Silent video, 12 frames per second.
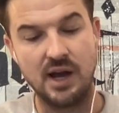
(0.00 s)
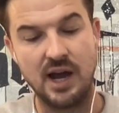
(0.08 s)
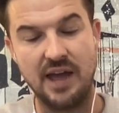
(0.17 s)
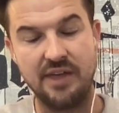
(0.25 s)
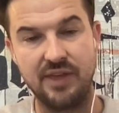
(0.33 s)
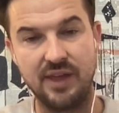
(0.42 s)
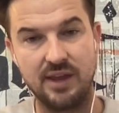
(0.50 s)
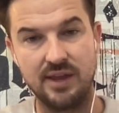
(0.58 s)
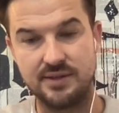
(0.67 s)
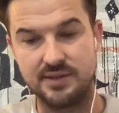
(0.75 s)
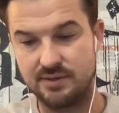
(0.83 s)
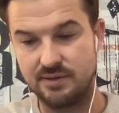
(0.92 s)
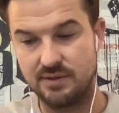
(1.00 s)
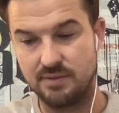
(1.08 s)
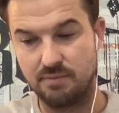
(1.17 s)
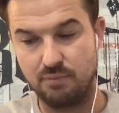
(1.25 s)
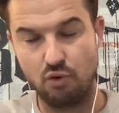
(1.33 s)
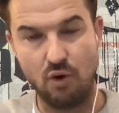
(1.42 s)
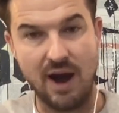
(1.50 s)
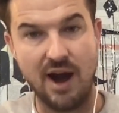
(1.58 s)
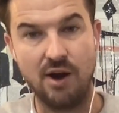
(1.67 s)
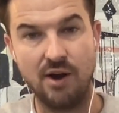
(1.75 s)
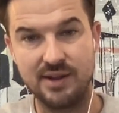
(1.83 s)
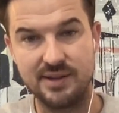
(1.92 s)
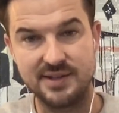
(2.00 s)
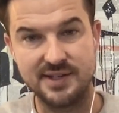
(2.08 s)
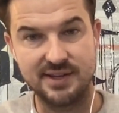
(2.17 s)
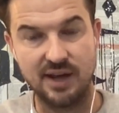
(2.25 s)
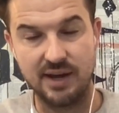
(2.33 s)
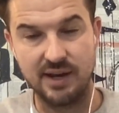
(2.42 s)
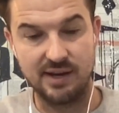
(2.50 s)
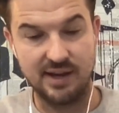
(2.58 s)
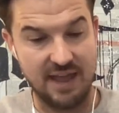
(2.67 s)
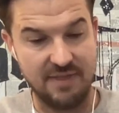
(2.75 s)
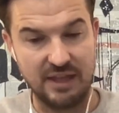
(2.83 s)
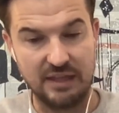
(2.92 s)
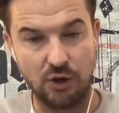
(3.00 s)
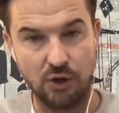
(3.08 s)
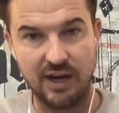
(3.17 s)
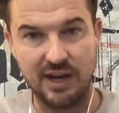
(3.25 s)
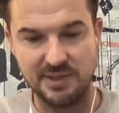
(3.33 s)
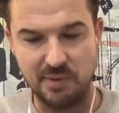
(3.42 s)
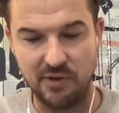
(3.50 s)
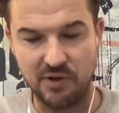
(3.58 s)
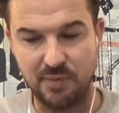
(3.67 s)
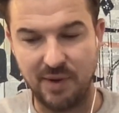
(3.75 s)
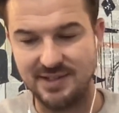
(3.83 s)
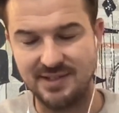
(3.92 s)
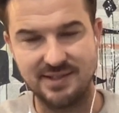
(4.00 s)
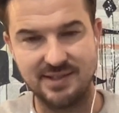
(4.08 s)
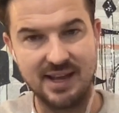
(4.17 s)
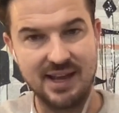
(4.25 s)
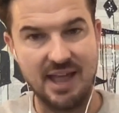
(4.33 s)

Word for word: I think it's prayer and study and then learning in some other spaces.